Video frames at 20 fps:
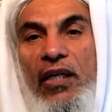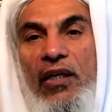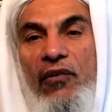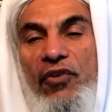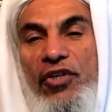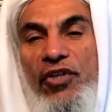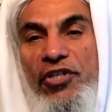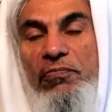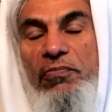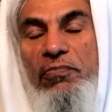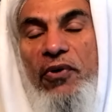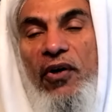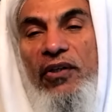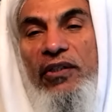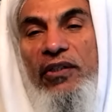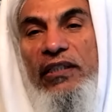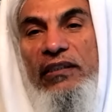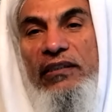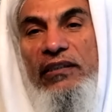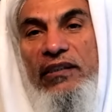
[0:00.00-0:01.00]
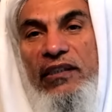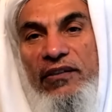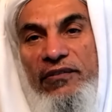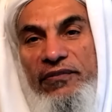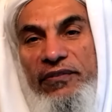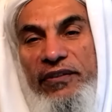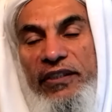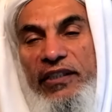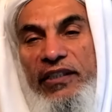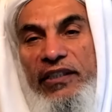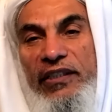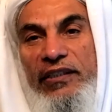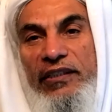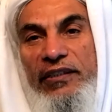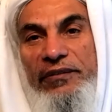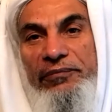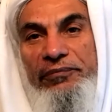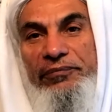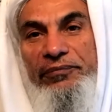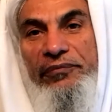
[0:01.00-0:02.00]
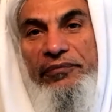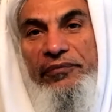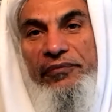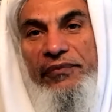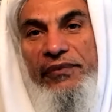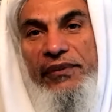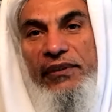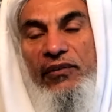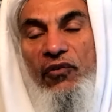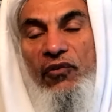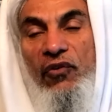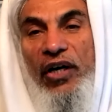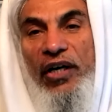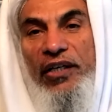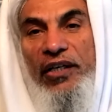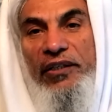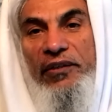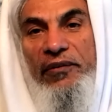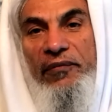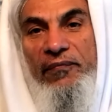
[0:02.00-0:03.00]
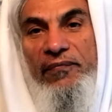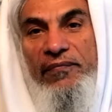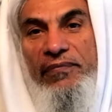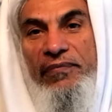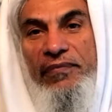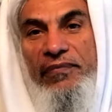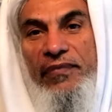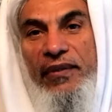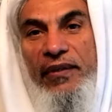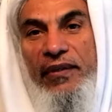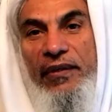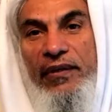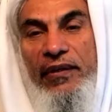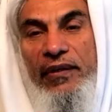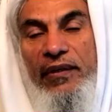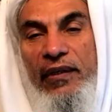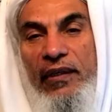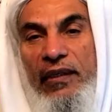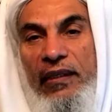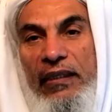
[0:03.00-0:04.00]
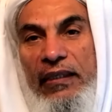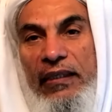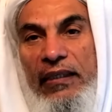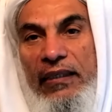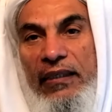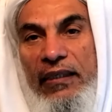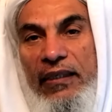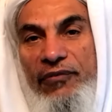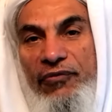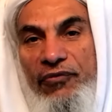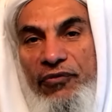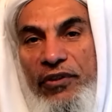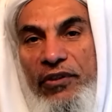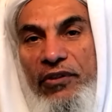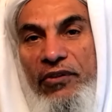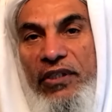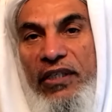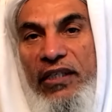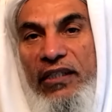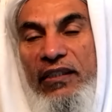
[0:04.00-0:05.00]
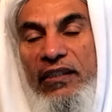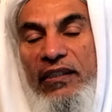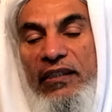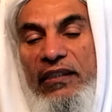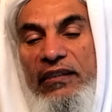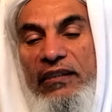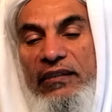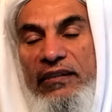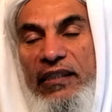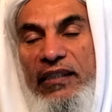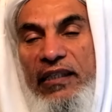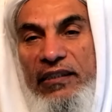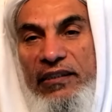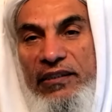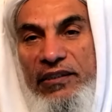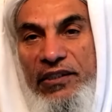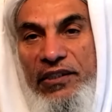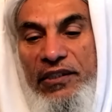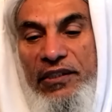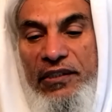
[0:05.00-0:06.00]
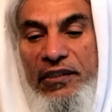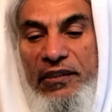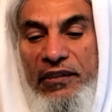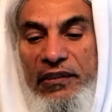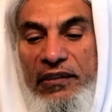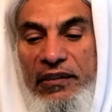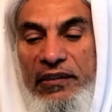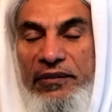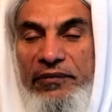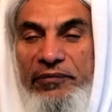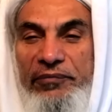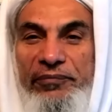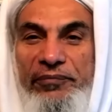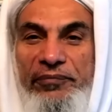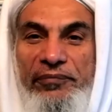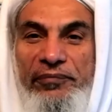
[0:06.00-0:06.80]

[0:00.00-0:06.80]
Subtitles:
Which projects are funded? Why? If we look at the statistical